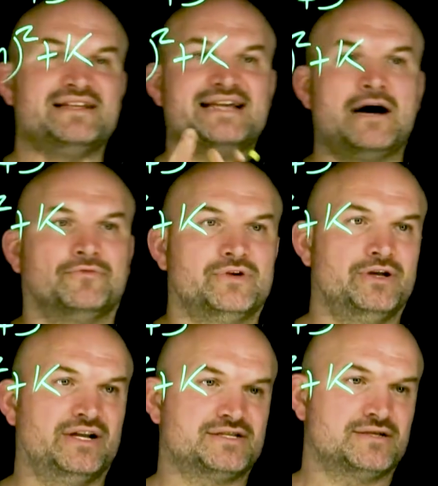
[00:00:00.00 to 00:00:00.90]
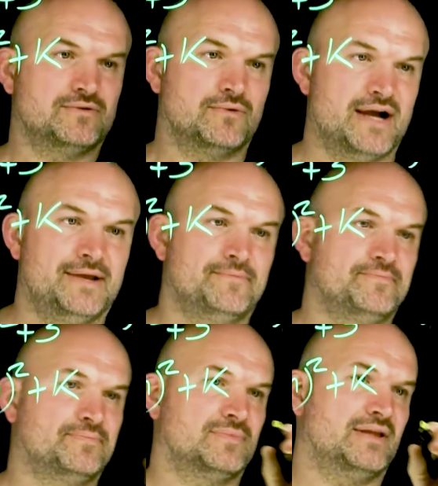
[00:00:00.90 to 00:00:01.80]
then down three units, right?
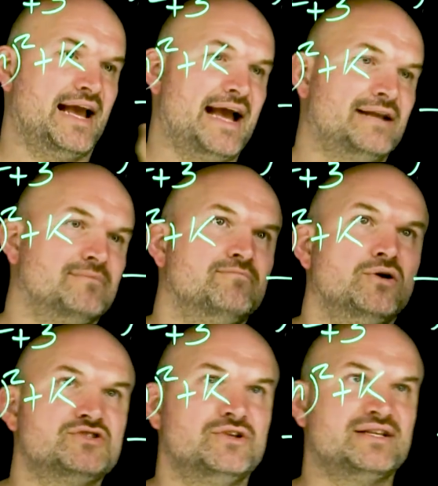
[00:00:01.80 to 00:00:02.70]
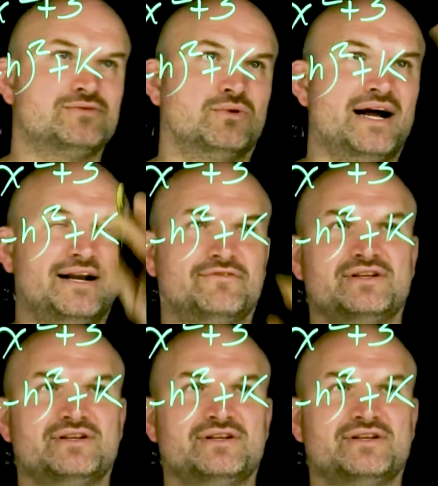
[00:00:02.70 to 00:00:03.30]
And most students will kind of